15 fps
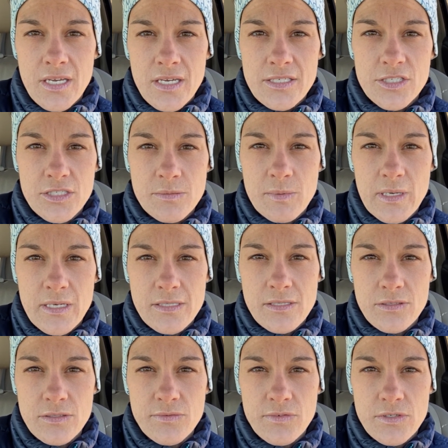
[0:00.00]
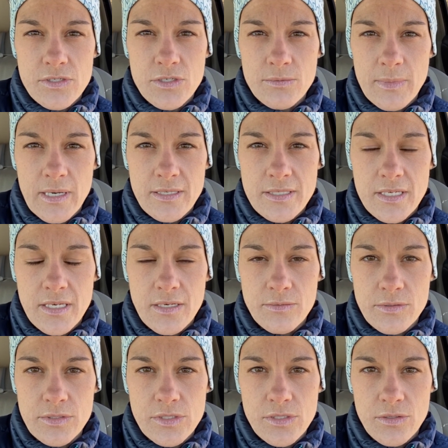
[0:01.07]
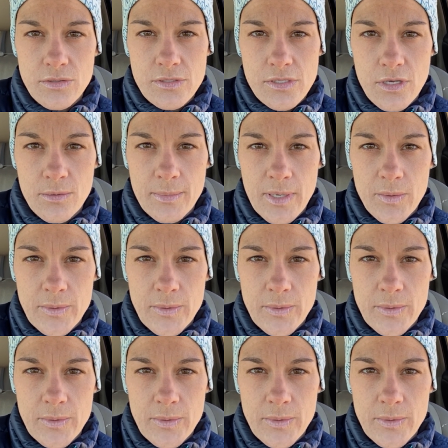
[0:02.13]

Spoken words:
just because those first 2 miles today were so slow. But